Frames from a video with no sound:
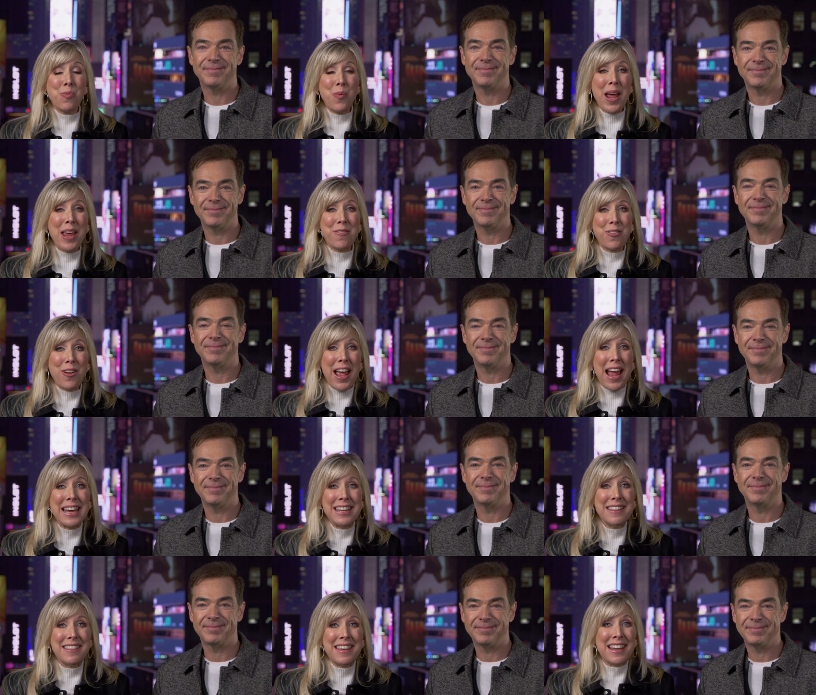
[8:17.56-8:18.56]
Speaker 1: to wait for
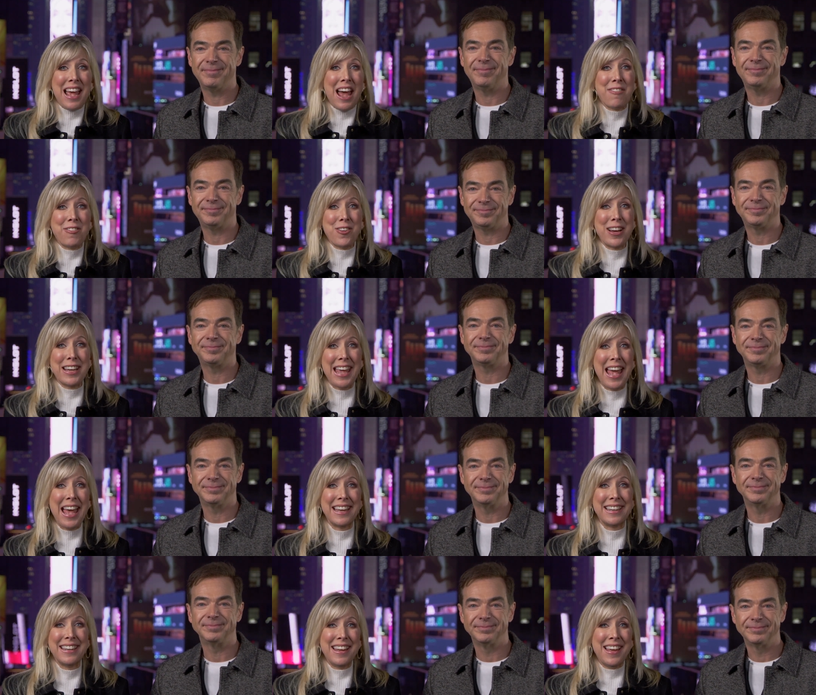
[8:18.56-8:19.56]
anything ever
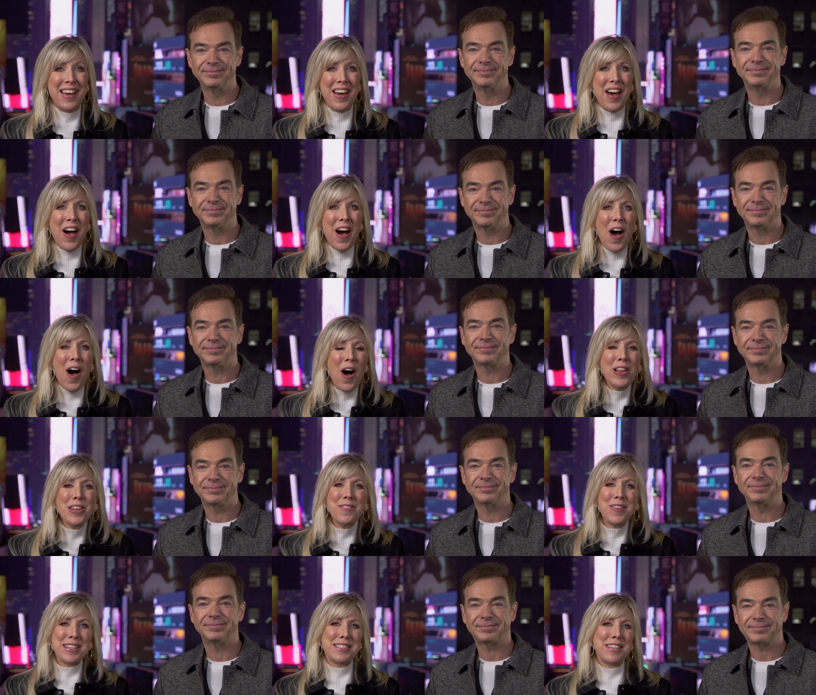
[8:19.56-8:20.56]
again. All
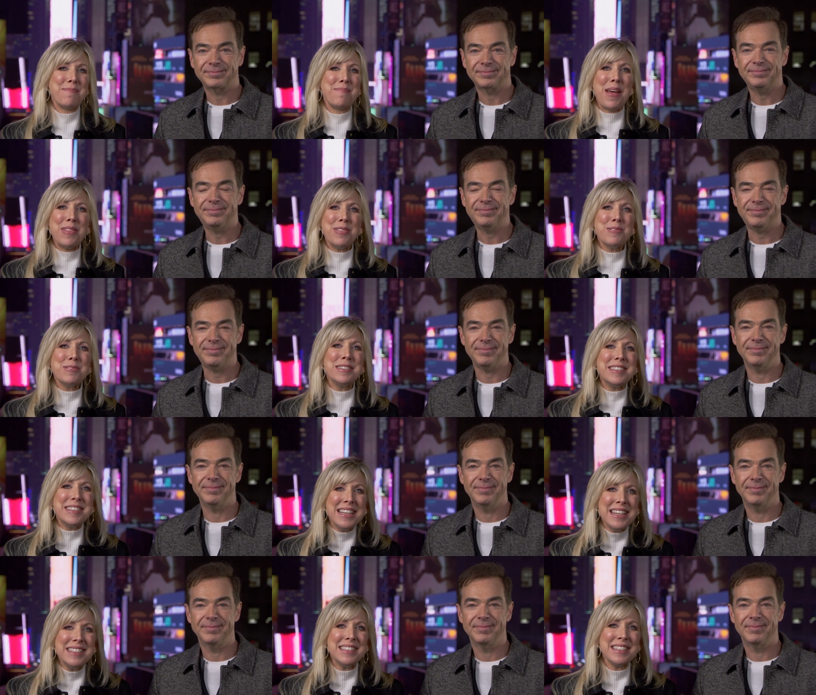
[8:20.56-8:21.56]
of us have been through
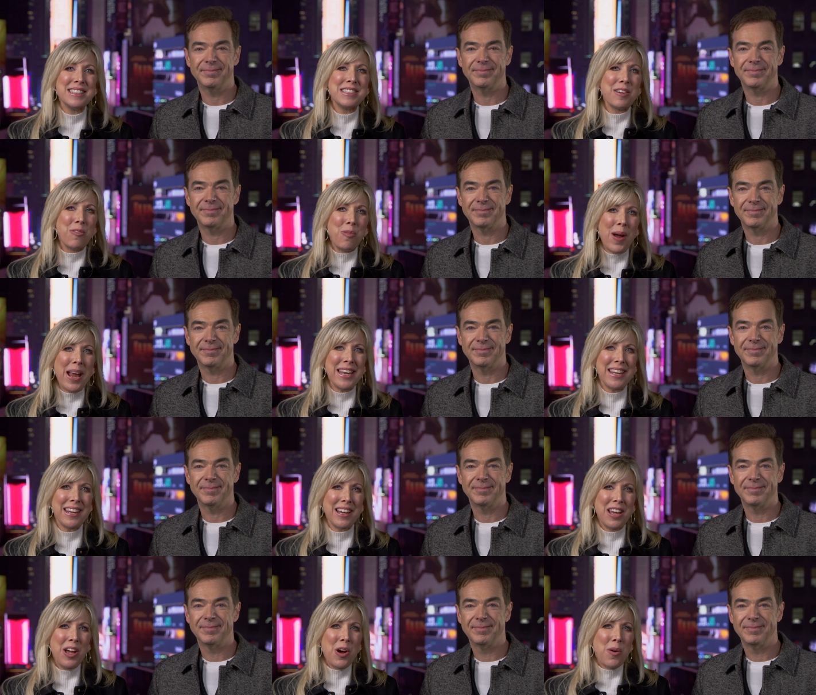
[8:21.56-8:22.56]
seasons of waiting
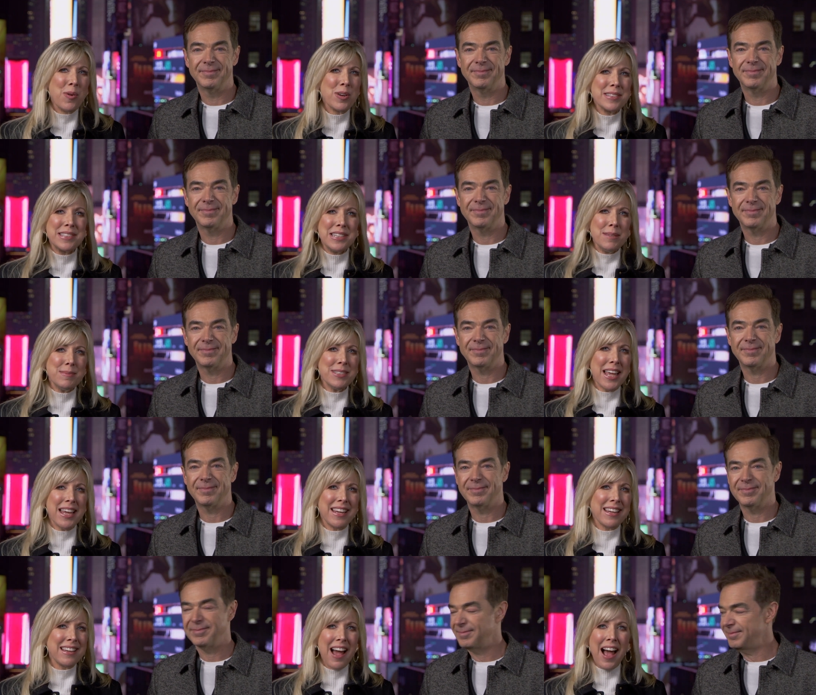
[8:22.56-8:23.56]
where it seems
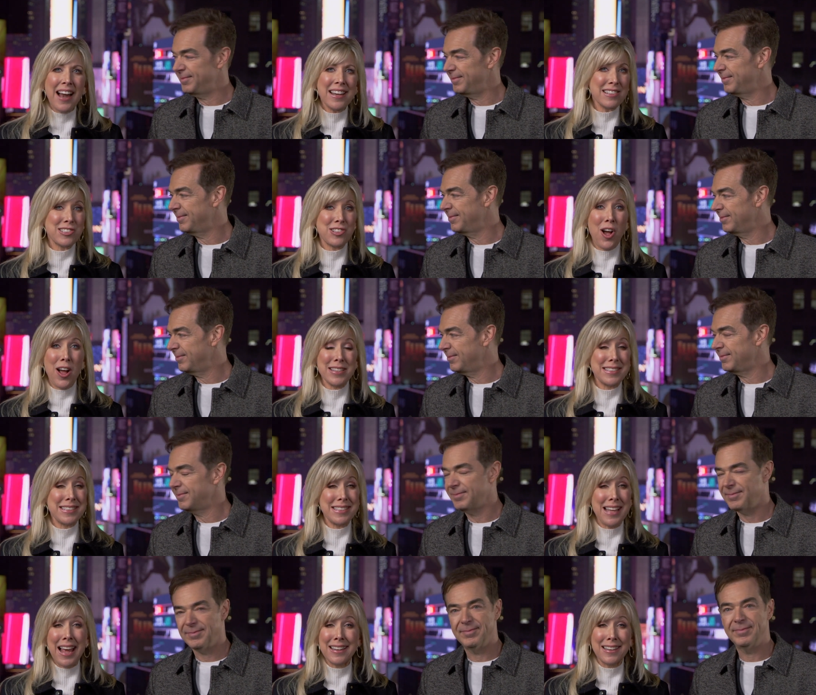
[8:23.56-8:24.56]
like God has gone
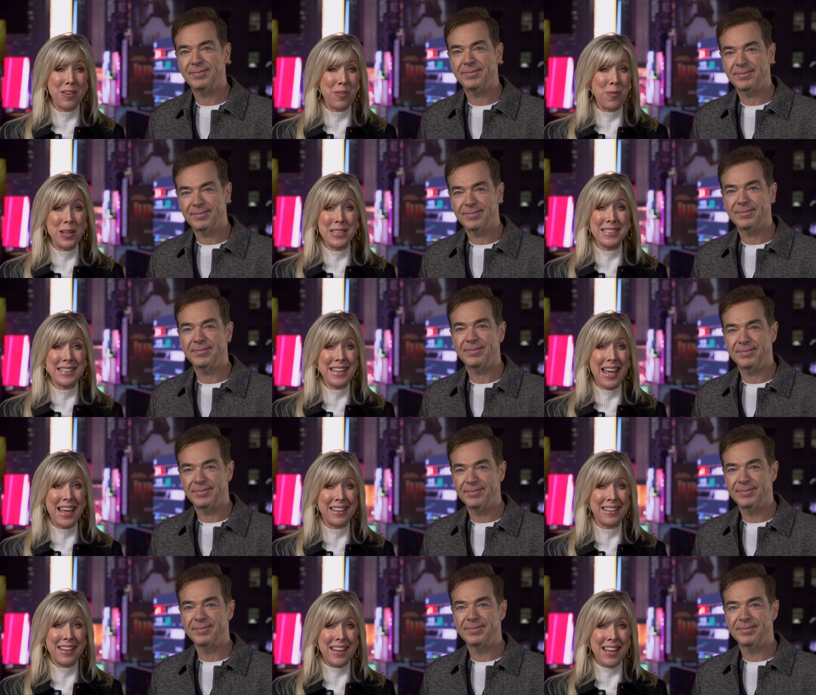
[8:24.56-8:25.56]
silent once
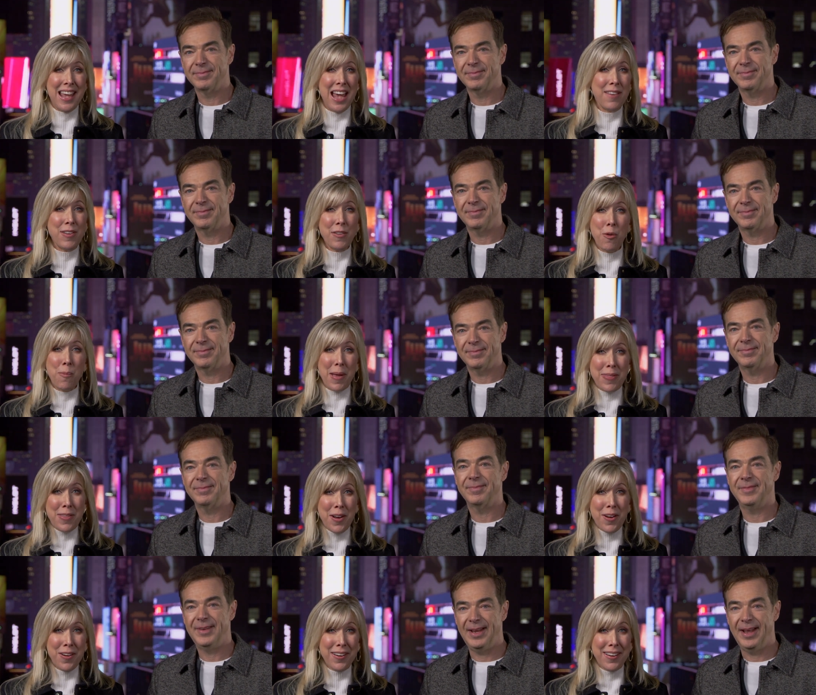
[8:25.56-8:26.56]
again. Have you ever been
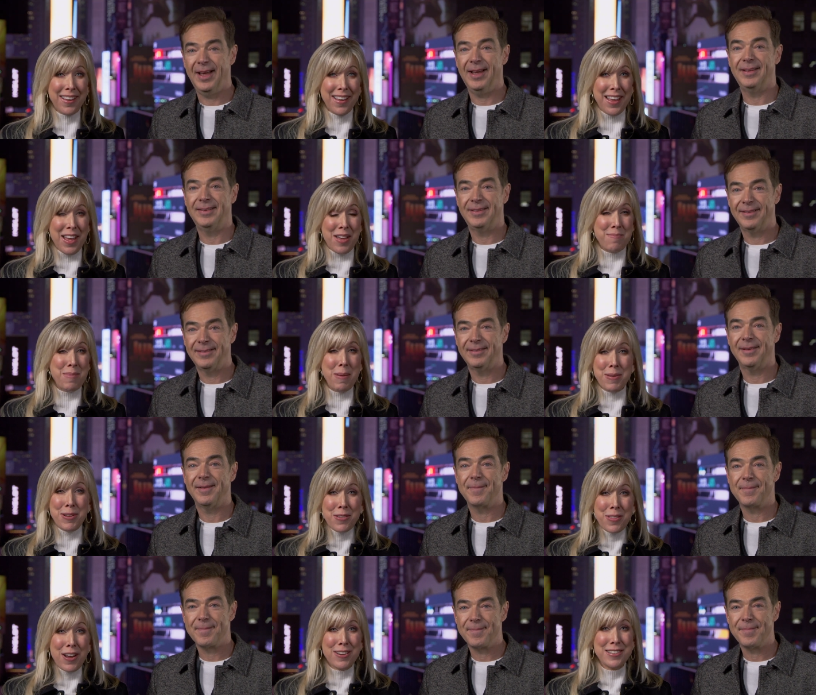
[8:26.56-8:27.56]
there? Maybe
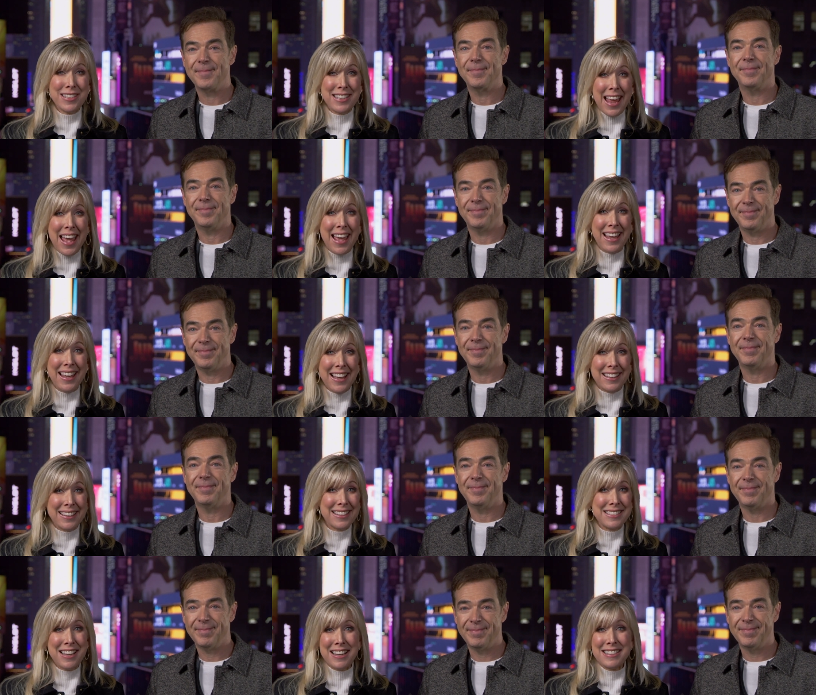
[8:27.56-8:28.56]
you're there today,
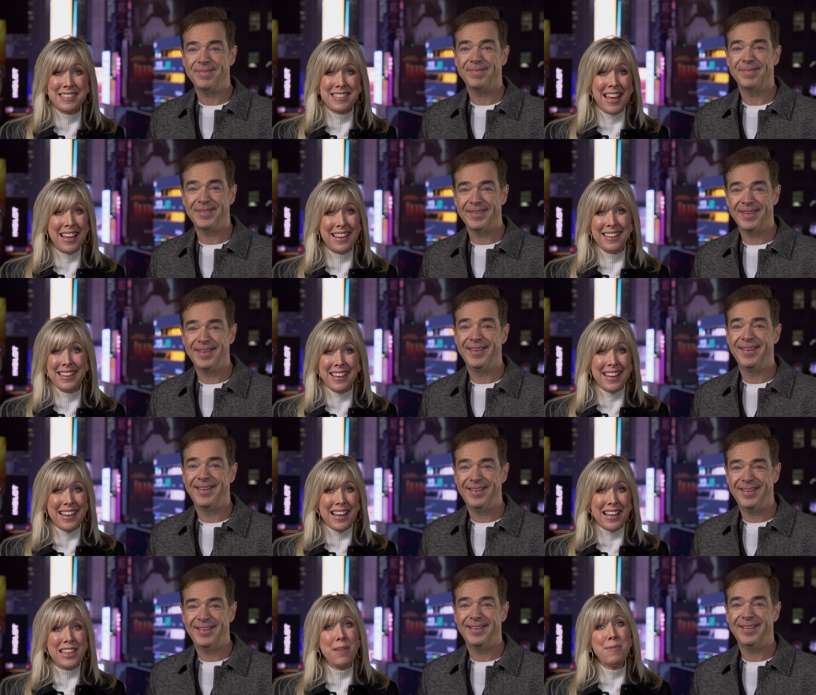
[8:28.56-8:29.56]
like Todd said.
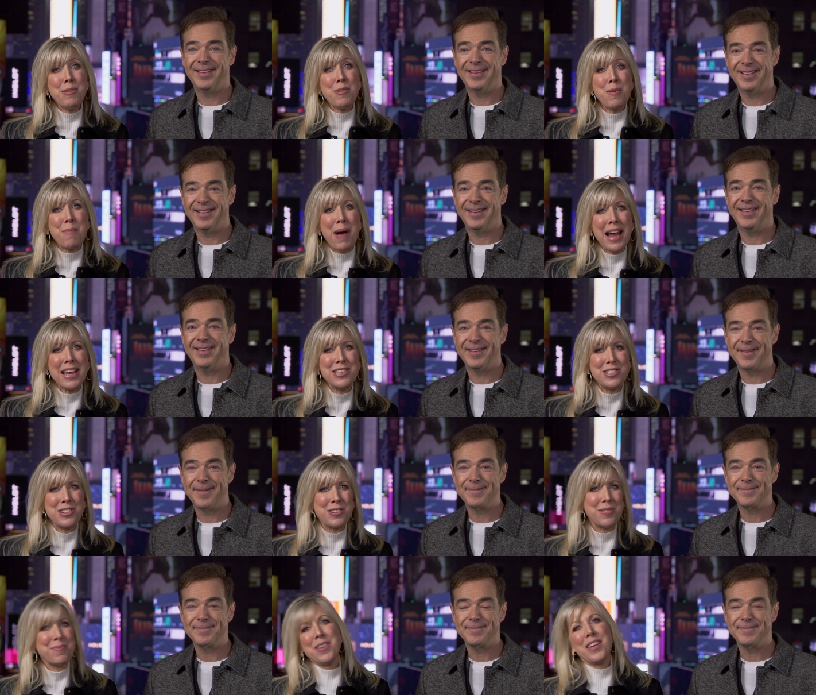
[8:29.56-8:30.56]
Let me remind
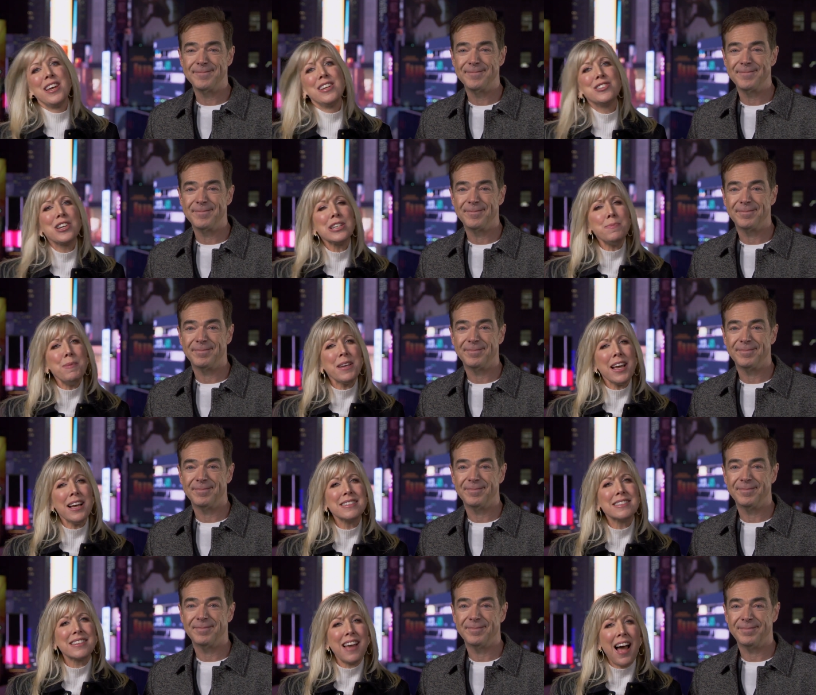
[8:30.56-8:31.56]
you just
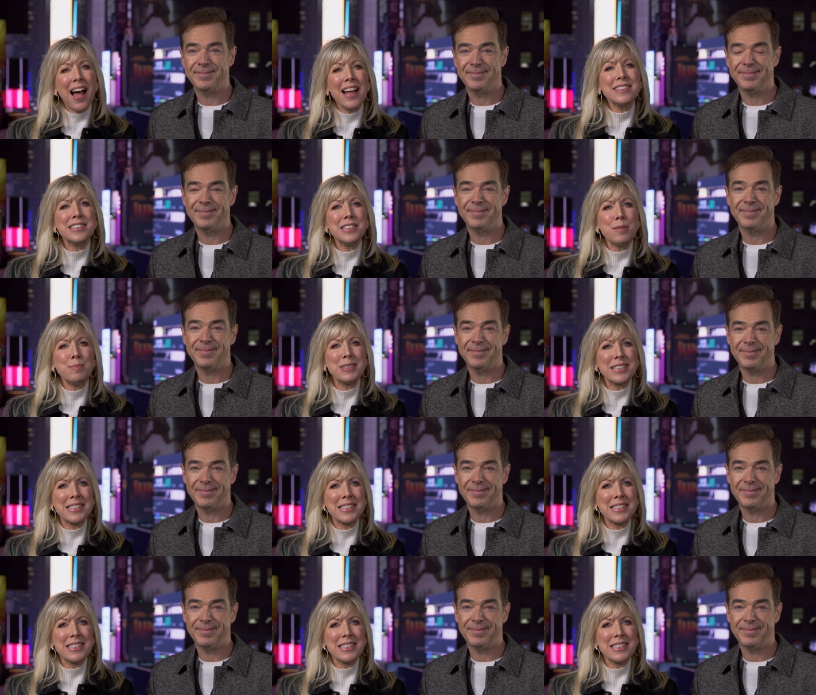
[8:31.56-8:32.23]
because God seems